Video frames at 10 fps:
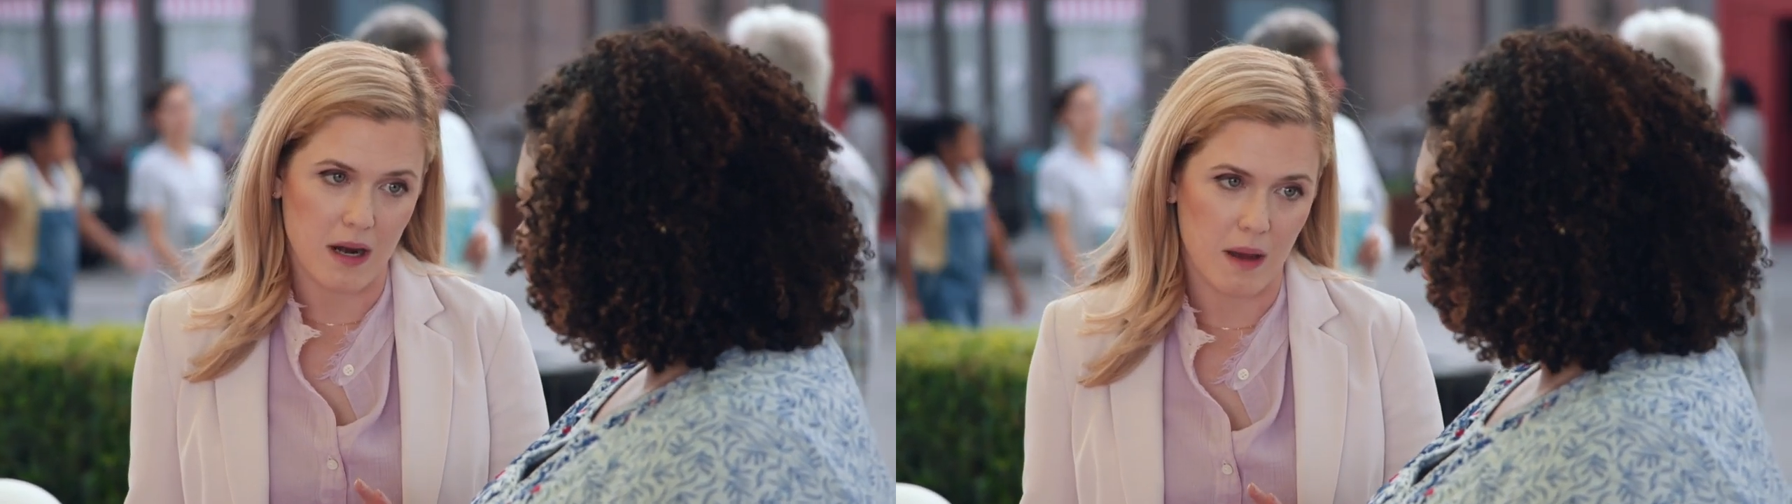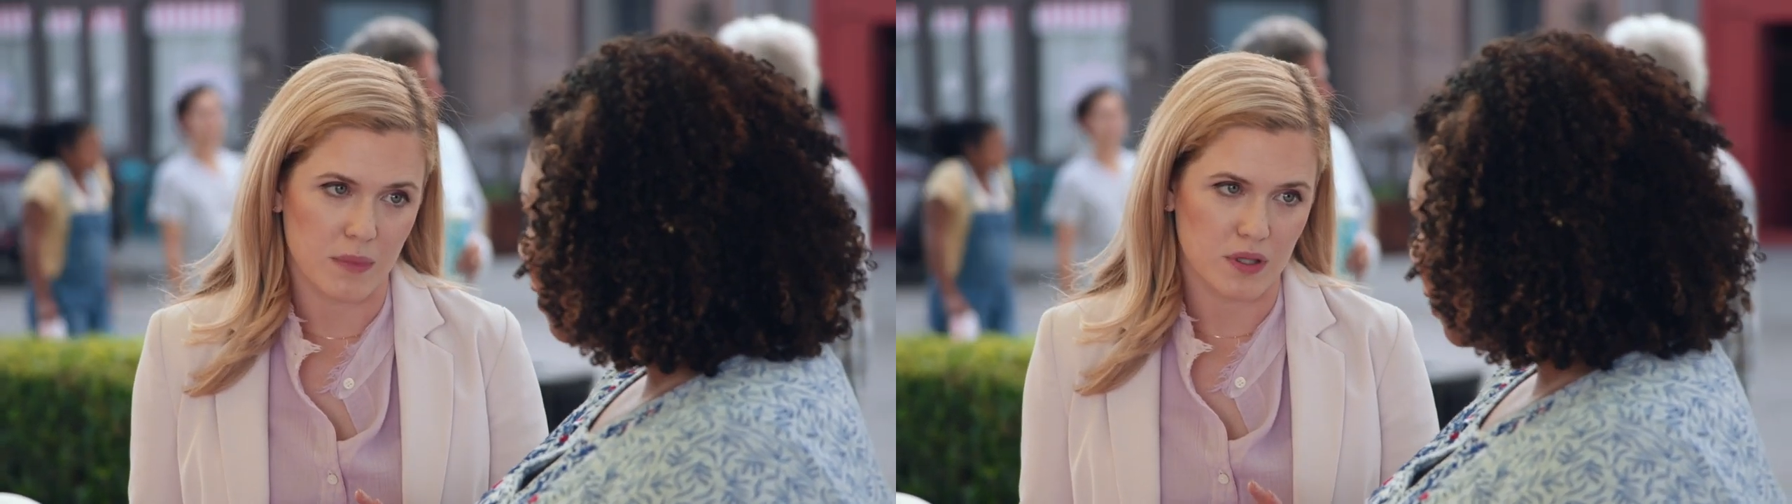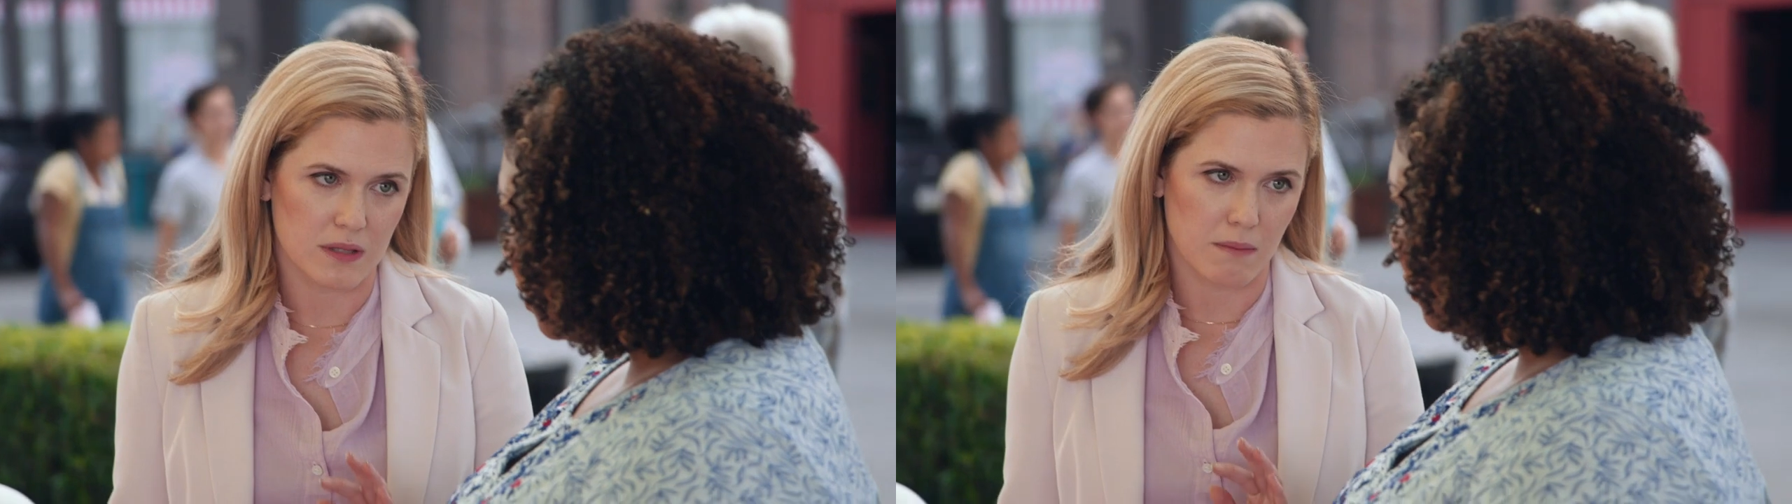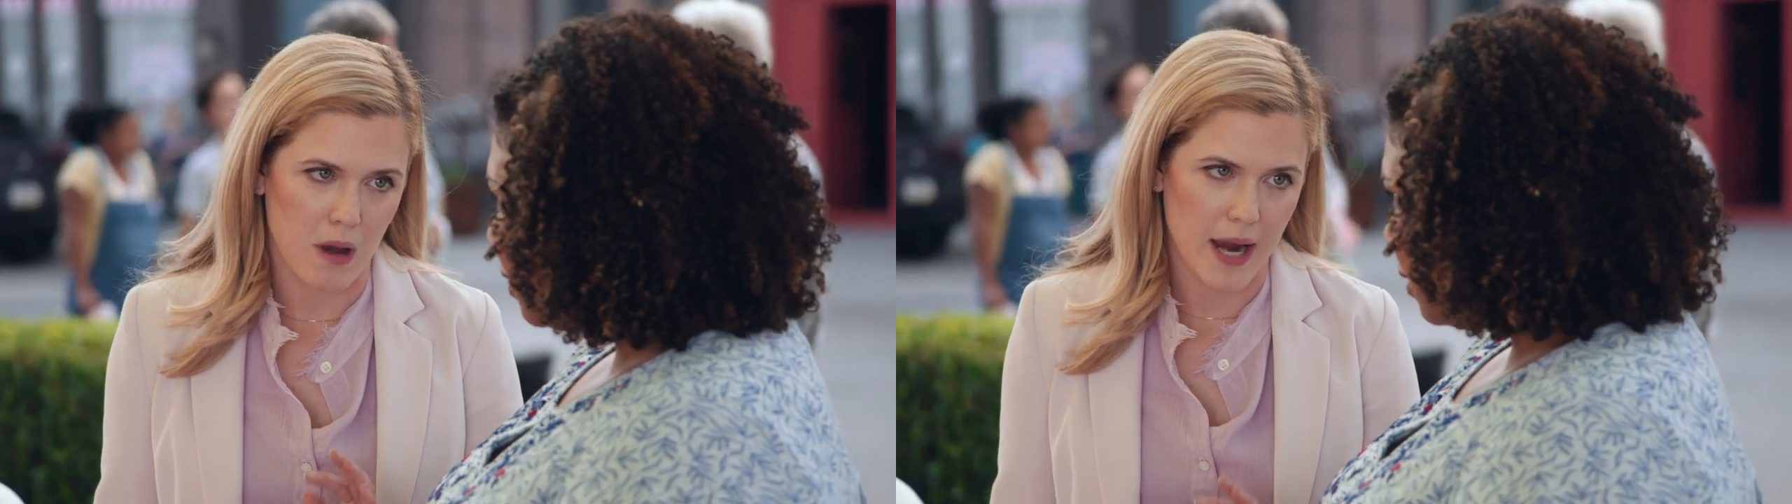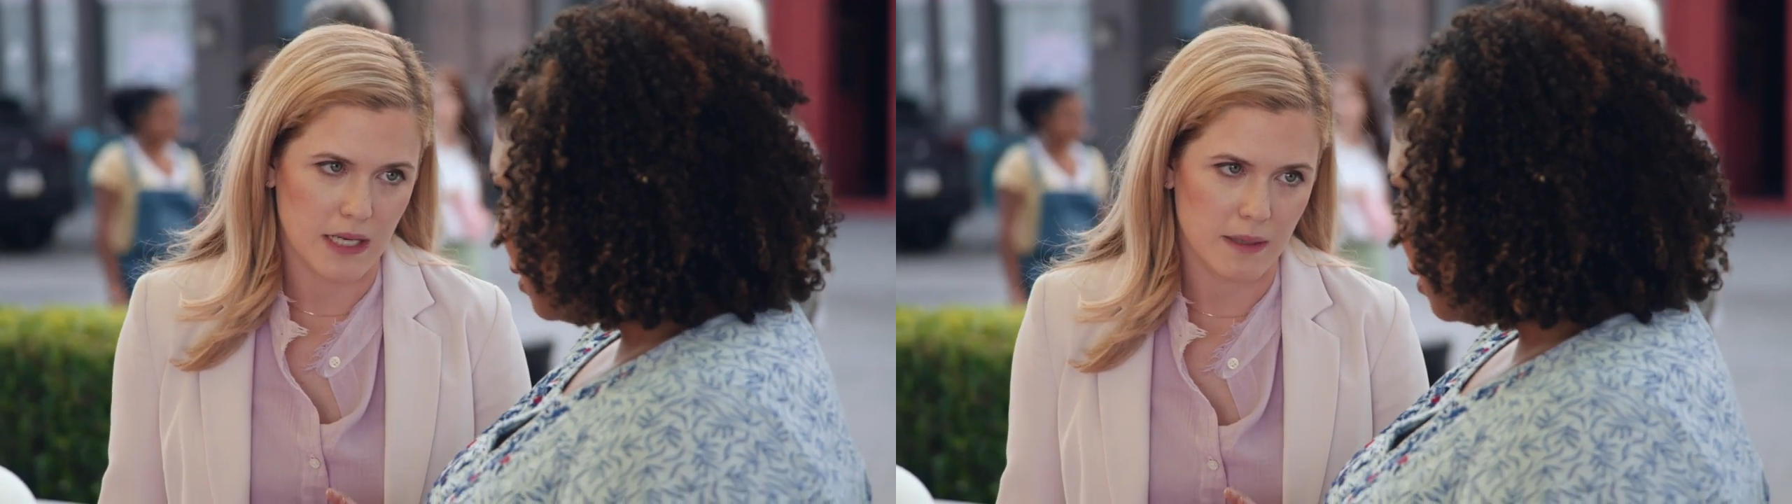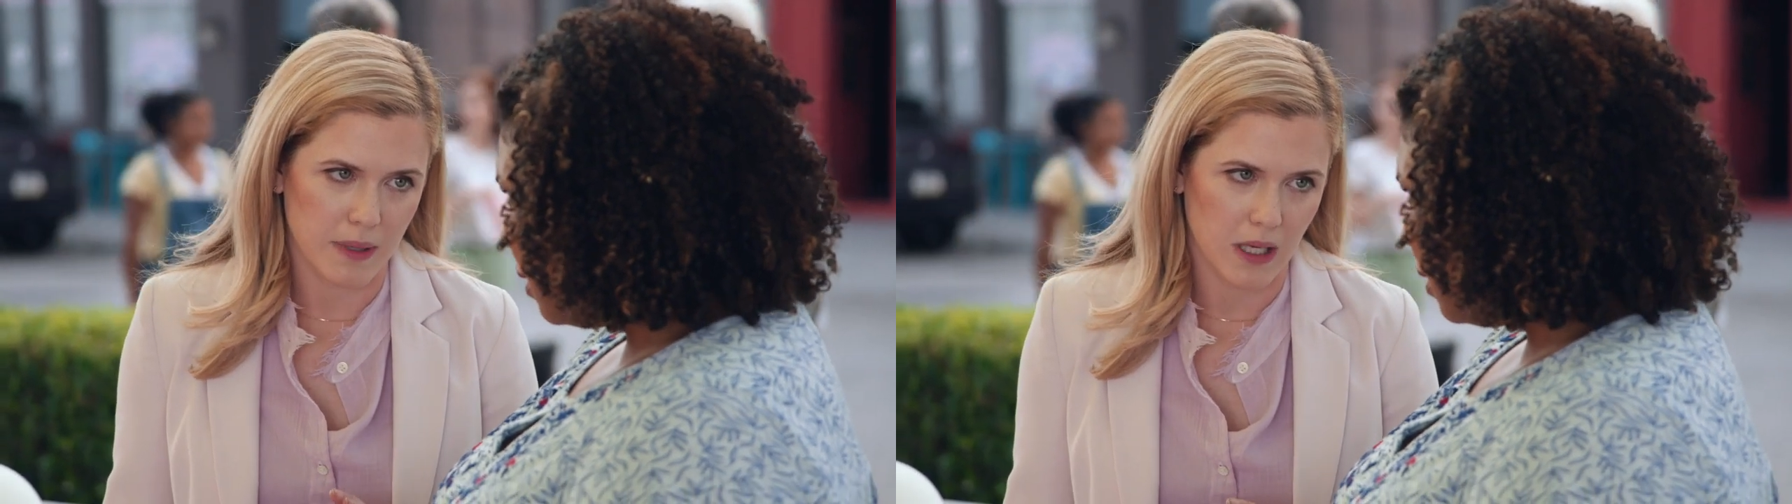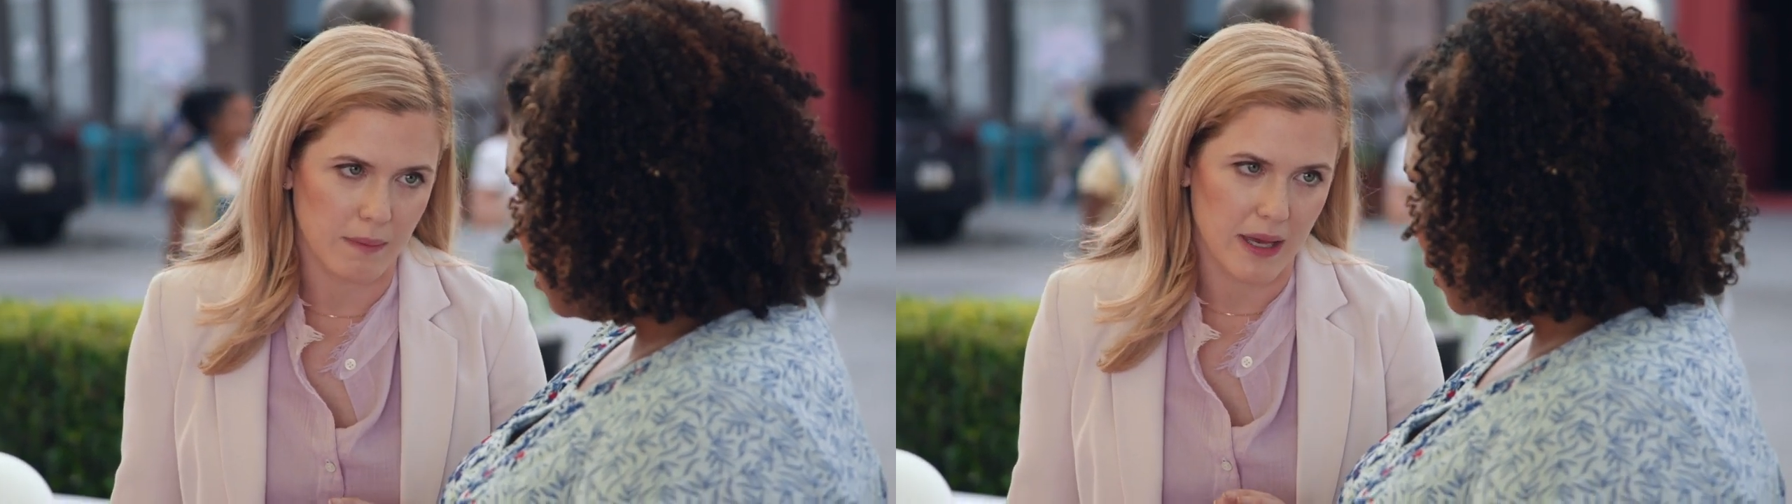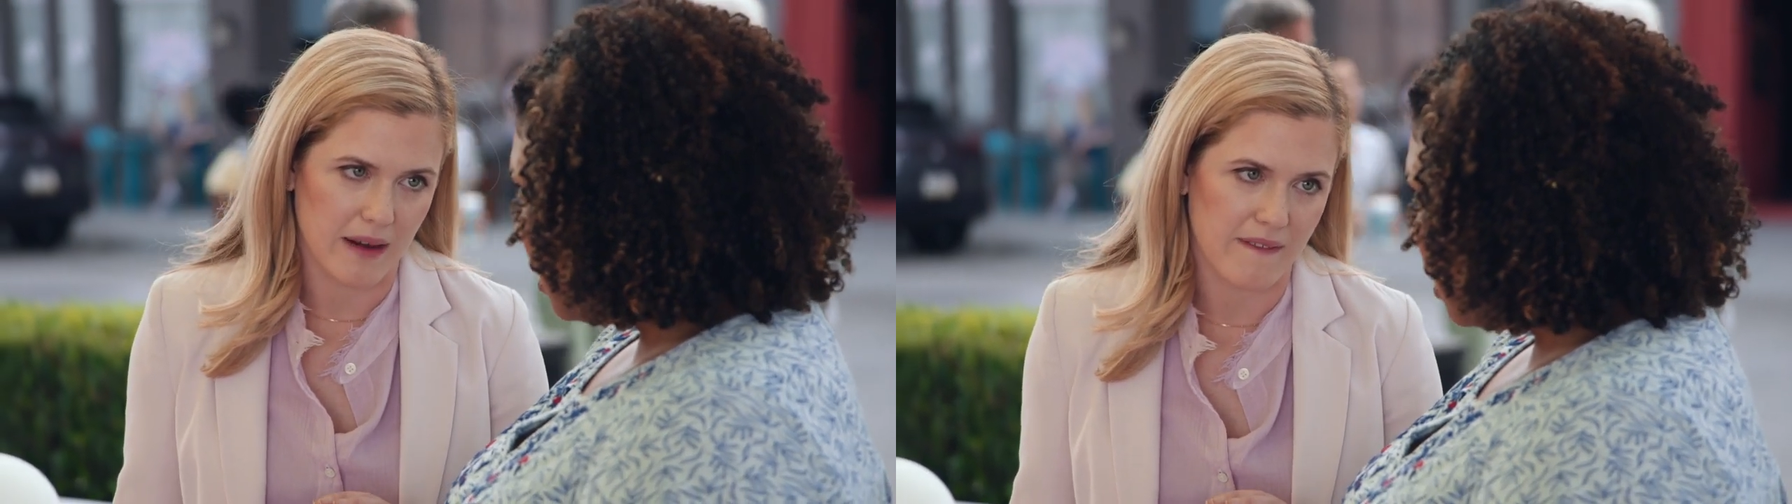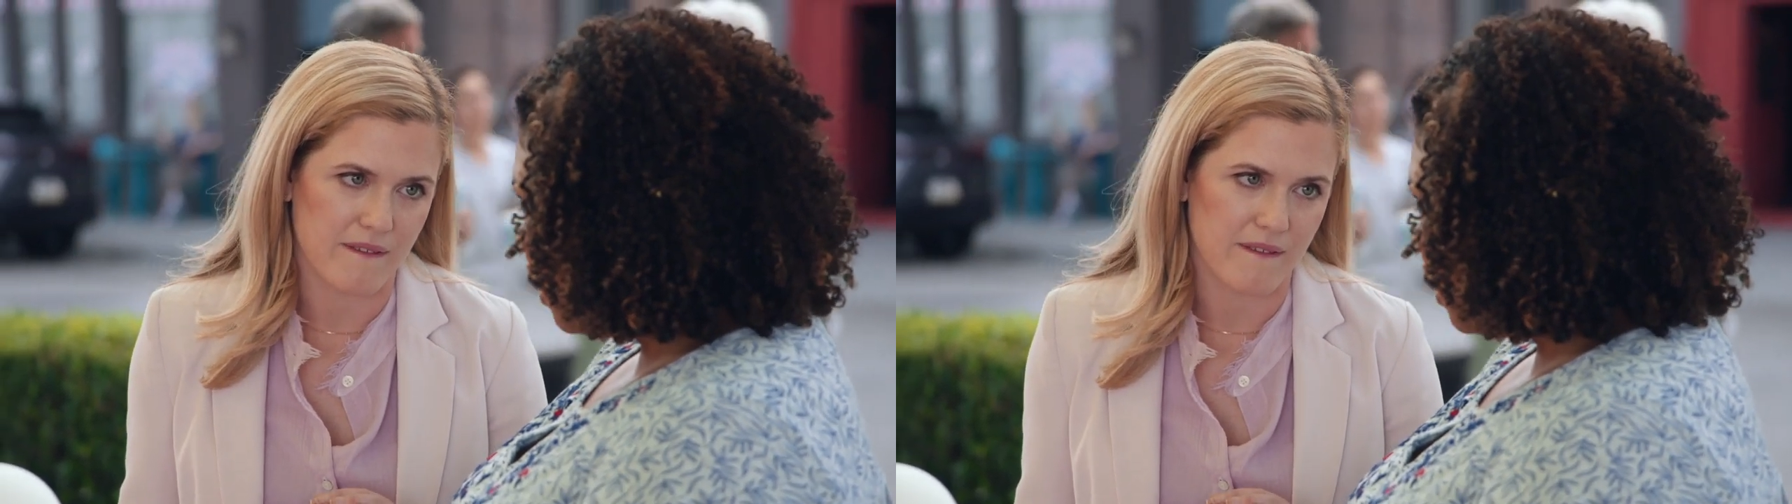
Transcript: numbers might be a bit